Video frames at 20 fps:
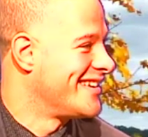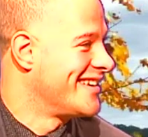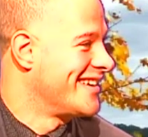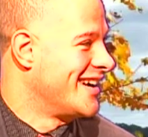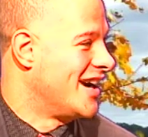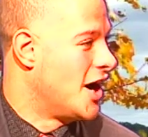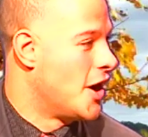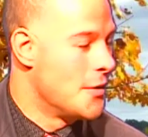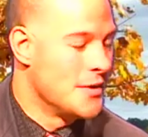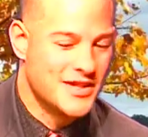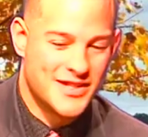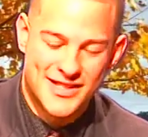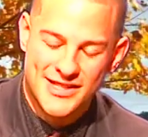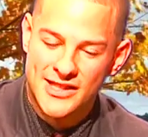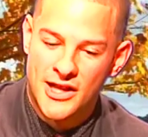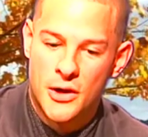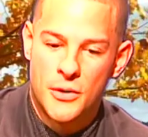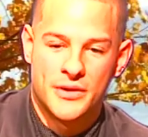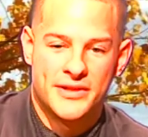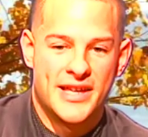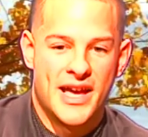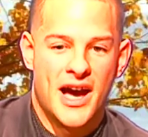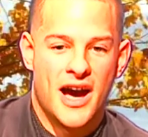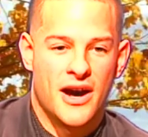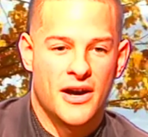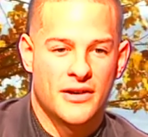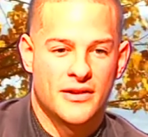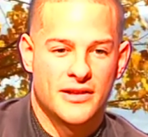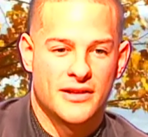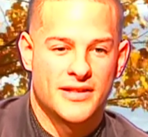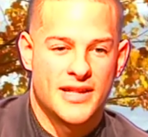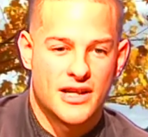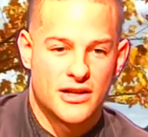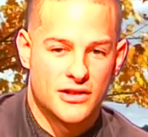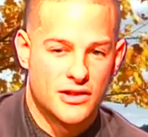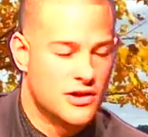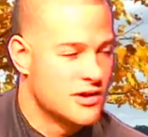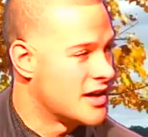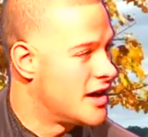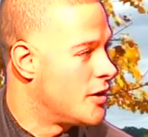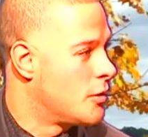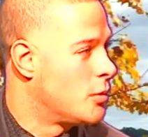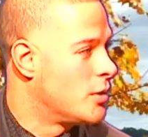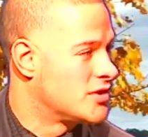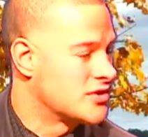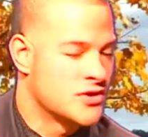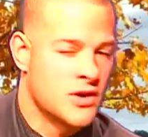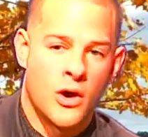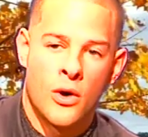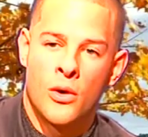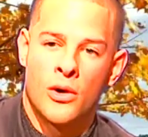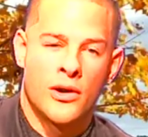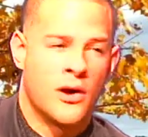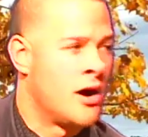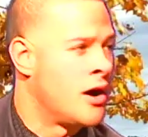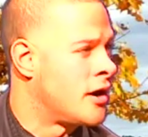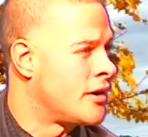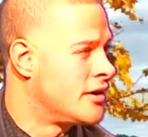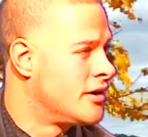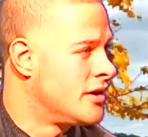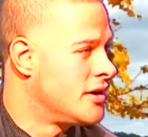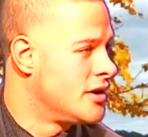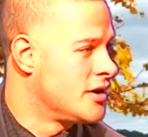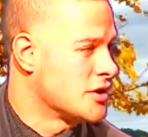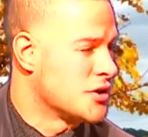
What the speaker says: Always slow down and take a look at what's going on. Yeah.